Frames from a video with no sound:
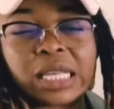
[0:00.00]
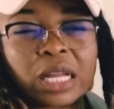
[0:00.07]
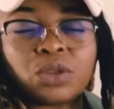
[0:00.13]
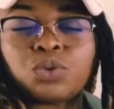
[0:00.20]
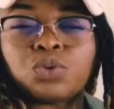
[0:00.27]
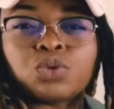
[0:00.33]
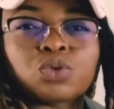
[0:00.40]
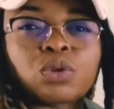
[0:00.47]
to use
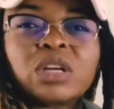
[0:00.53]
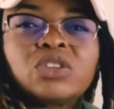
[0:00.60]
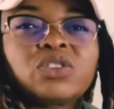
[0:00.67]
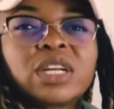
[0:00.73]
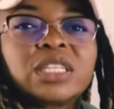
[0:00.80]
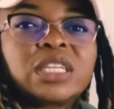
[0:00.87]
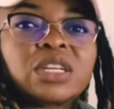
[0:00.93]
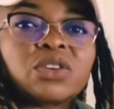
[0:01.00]

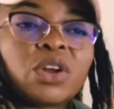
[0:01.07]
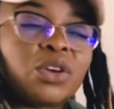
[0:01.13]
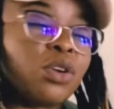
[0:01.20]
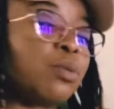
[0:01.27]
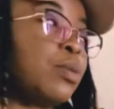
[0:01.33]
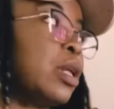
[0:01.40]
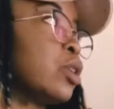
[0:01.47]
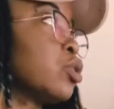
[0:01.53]
quadratic
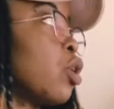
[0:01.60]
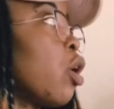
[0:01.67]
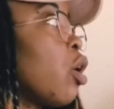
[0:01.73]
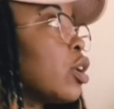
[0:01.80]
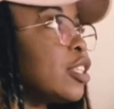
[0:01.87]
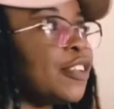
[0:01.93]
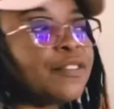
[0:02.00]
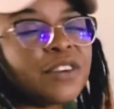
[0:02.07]
trinomials or
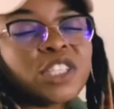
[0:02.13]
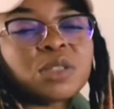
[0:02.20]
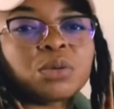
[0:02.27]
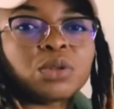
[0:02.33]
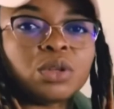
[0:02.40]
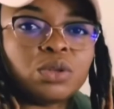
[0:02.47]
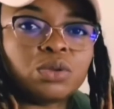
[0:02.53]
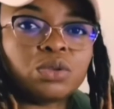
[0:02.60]
difference between
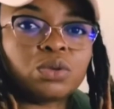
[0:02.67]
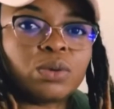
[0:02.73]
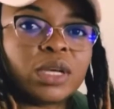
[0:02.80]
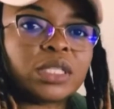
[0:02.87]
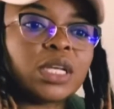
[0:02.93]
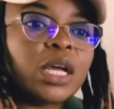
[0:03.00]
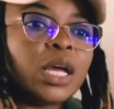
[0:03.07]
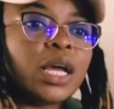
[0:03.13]
two squares.
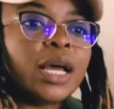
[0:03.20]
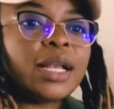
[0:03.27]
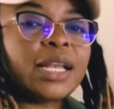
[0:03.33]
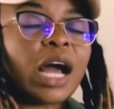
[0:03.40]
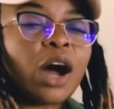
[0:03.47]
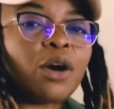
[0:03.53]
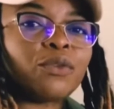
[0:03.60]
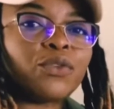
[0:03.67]
Now,
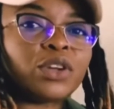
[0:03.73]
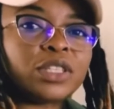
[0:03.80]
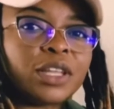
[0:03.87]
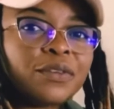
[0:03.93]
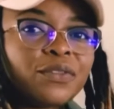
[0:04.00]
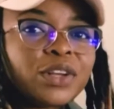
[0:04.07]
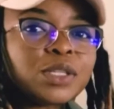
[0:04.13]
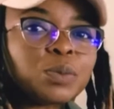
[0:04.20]
for
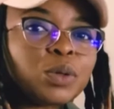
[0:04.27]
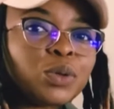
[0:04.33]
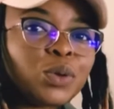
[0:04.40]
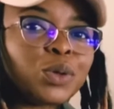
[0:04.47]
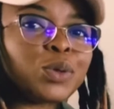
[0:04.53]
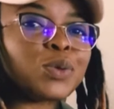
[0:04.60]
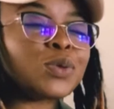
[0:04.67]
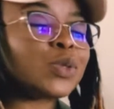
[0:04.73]
difference between two
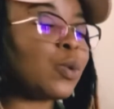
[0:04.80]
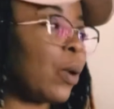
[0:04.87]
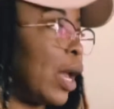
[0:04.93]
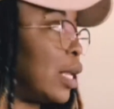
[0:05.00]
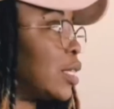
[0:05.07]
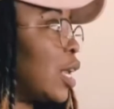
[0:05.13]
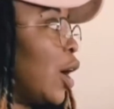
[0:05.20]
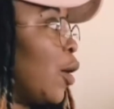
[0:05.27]
squares,
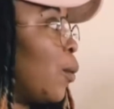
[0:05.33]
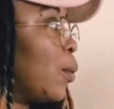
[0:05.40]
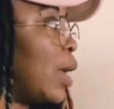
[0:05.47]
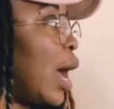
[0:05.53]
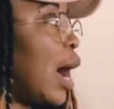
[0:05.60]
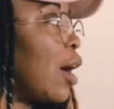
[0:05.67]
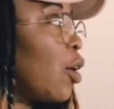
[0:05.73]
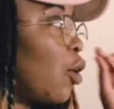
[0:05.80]
we are
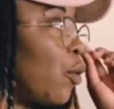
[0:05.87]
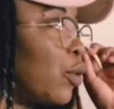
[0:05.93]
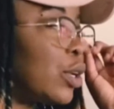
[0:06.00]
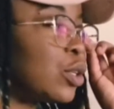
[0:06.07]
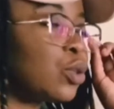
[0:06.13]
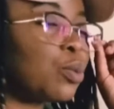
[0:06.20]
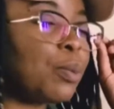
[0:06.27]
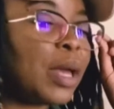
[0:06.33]
going to
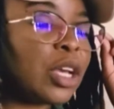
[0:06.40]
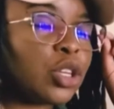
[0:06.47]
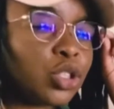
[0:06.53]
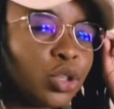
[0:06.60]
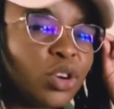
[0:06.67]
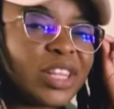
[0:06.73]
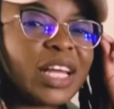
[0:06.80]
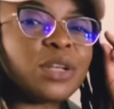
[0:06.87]
make sure
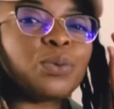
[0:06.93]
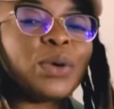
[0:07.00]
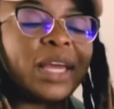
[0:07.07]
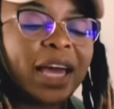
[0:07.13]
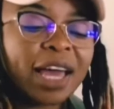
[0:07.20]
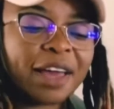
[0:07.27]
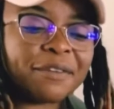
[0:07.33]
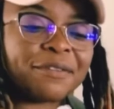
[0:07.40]
that we
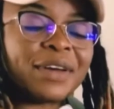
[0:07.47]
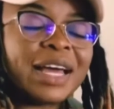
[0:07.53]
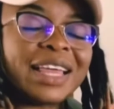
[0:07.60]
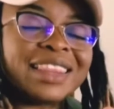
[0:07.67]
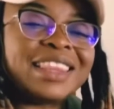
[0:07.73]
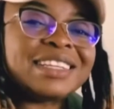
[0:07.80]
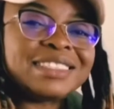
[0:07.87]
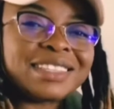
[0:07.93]
have the
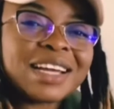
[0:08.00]
term